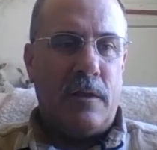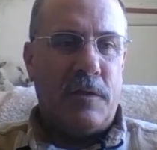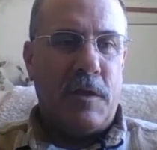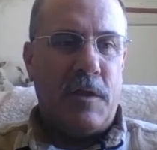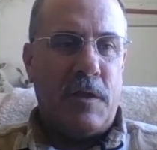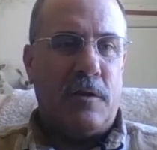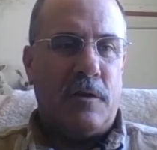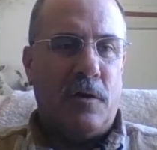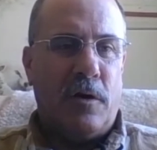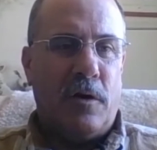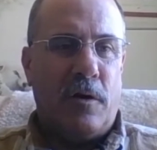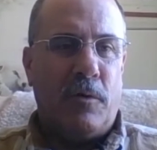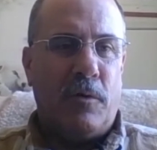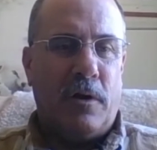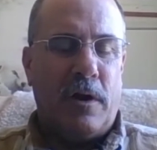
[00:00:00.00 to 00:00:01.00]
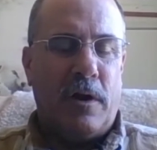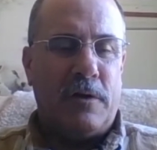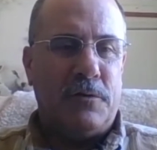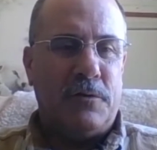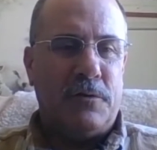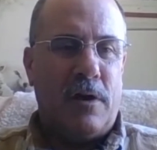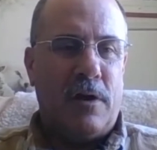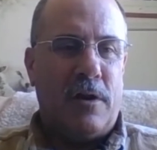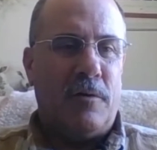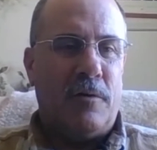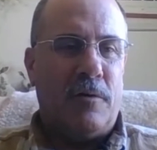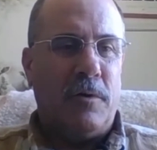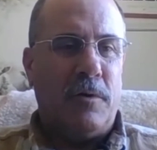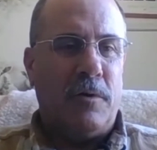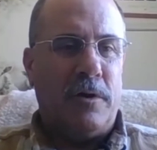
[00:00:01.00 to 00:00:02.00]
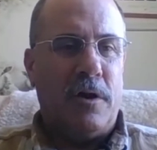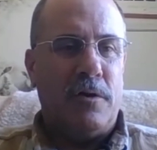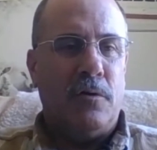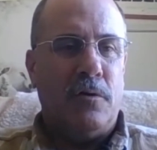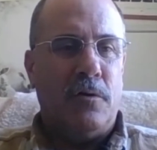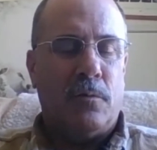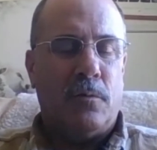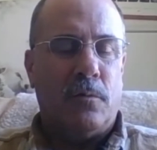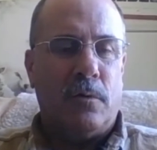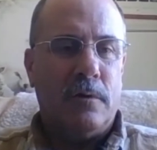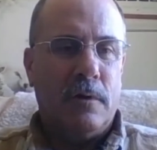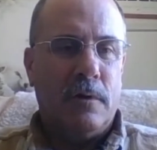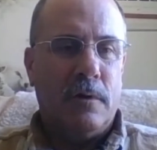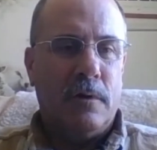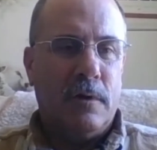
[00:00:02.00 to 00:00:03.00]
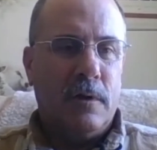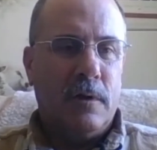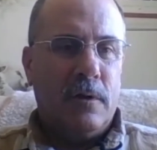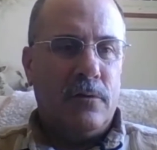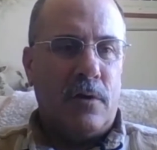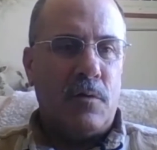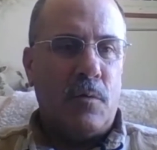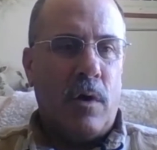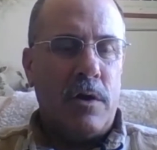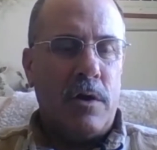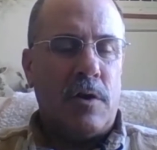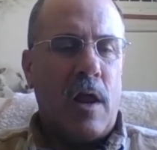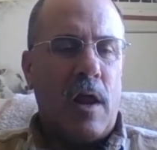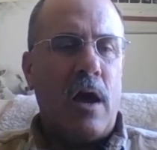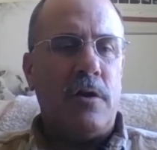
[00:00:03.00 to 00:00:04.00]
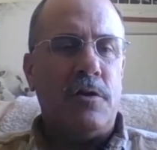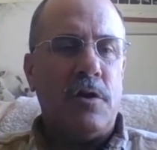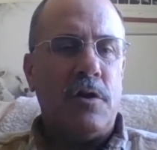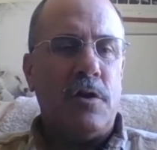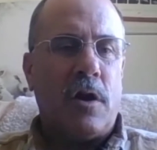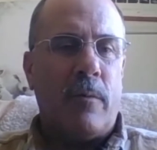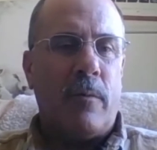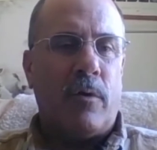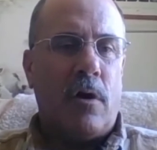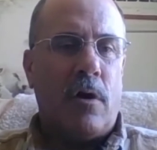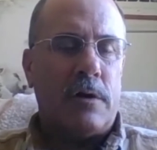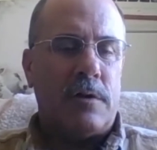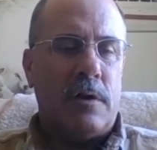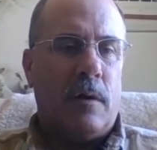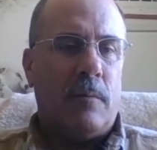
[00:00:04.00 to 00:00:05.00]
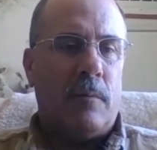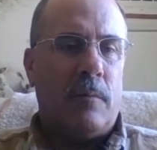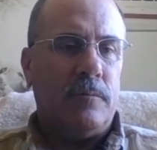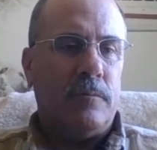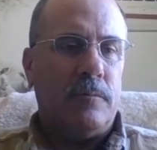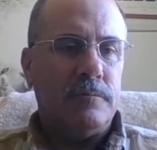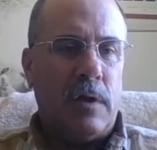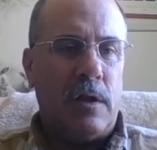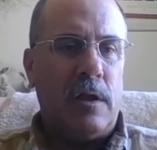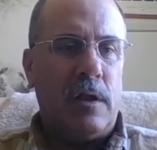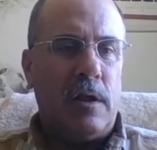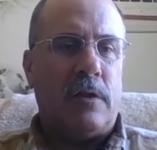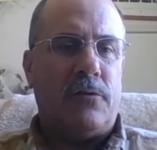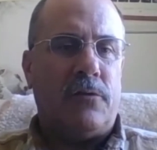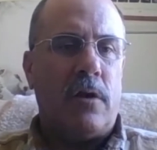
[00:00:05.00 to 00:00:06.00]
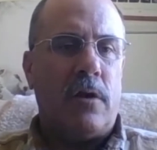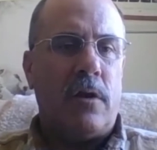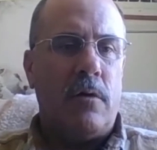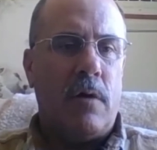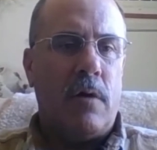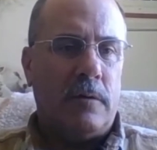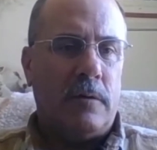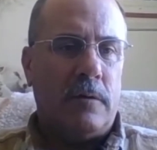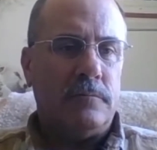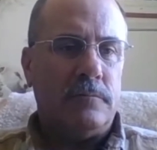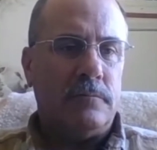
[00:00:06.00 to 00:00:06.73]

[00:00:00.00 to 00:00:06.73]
think you're in a real, as you said, in a really unusual situation. How did you come across him? Did he seek you out?